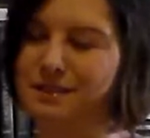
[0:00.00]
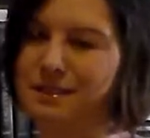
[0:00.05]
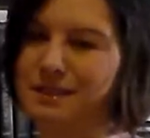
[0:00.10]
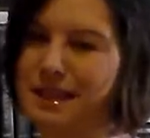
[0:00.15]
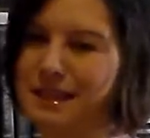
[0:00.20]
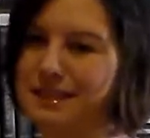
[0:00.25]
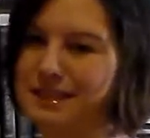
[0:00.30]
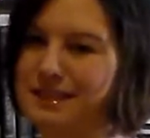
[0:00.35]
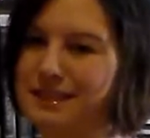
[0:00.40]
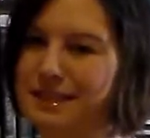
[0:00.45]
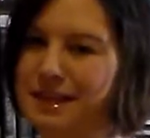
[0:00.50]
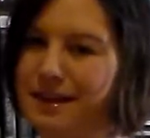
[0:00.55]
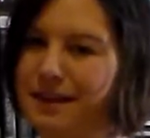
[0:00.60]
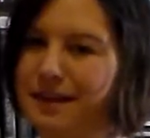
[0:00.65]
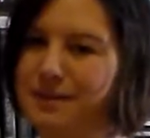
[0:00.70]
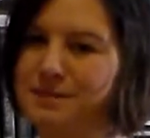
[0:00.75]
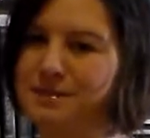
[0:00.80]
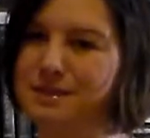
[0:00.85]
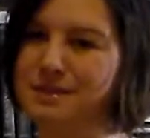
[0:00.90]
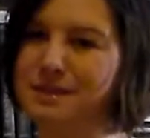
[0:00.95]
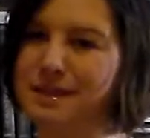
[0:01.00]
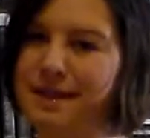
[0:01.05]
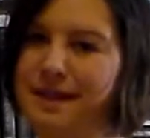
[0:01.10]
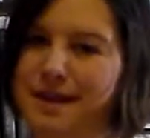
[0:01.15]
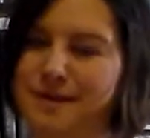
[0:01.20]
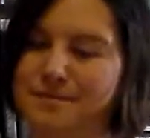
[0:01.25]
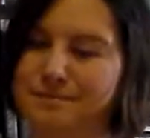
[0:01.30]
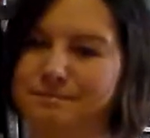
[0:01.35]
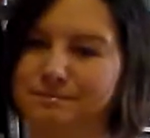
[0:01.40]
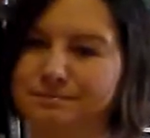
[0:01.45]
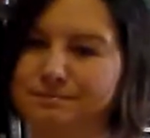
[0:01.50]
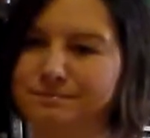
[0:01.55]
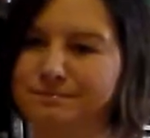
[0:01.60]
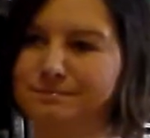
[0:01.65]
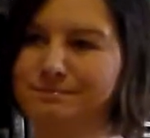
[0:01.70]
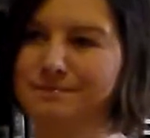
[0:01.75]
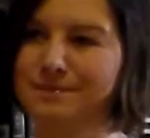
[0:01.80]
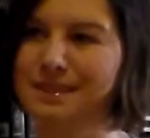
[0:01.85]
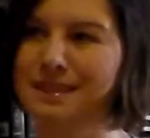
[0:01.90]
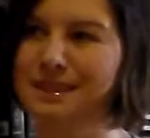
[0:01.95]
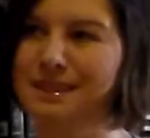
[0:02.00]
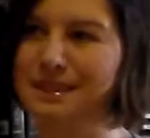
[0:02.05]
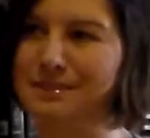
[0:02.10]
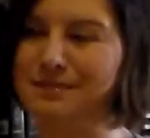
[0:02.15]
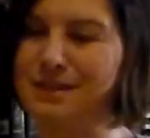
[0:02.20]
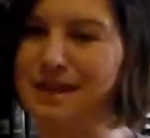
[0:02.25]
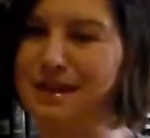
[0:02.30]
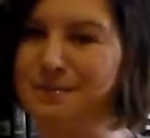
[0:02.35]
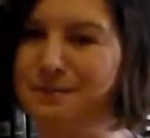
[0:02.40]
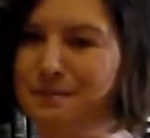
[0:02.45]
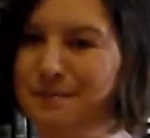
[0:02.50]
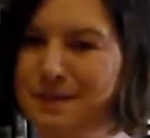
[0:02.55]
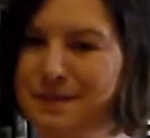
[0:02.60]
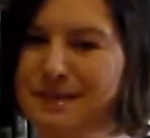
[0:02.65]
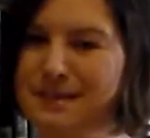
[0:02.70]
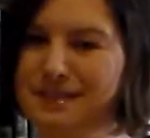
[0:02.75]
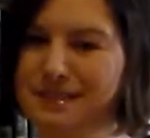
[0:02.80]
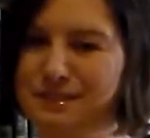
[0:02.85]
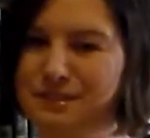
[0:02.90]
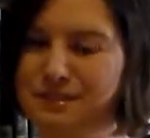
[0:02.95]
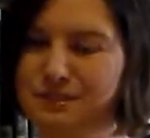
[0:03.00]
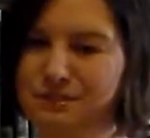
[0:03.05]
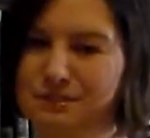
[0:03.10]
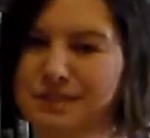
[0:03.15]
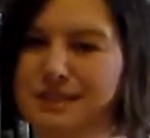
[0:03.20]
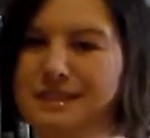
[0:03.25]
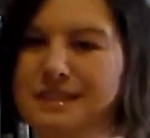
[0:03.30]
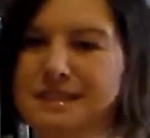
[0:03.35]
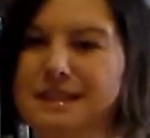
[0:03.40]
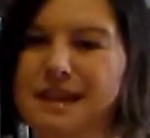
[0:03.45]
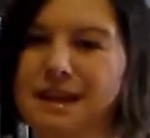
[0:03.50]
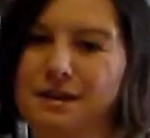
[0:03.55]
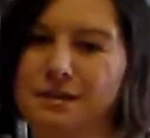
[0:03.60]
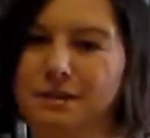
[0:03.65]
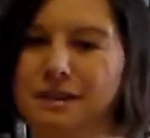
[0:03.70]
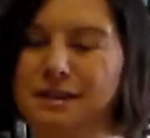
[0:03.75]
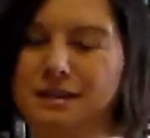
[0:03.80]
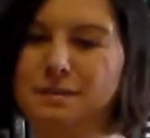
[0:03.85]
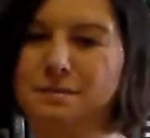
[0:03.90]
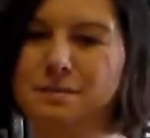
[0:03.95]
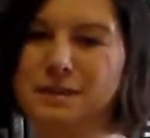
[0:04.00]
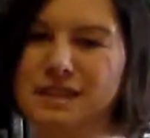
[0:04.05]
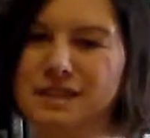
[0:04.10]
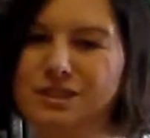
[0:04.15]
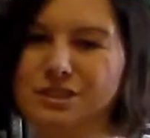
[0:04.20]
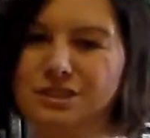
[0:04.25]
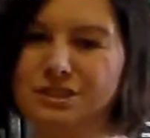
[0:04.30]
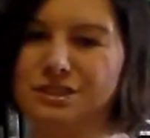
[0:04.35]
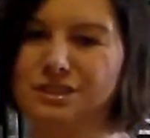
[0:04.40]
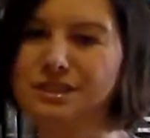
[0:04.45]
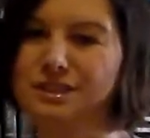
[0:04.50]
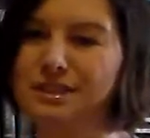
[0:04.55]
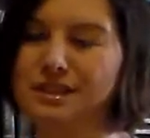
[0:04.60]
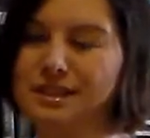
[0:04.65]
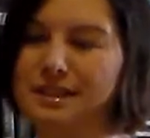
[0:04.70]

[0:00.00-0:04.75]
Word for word: Lots of times um, they've got a big screen down at the beach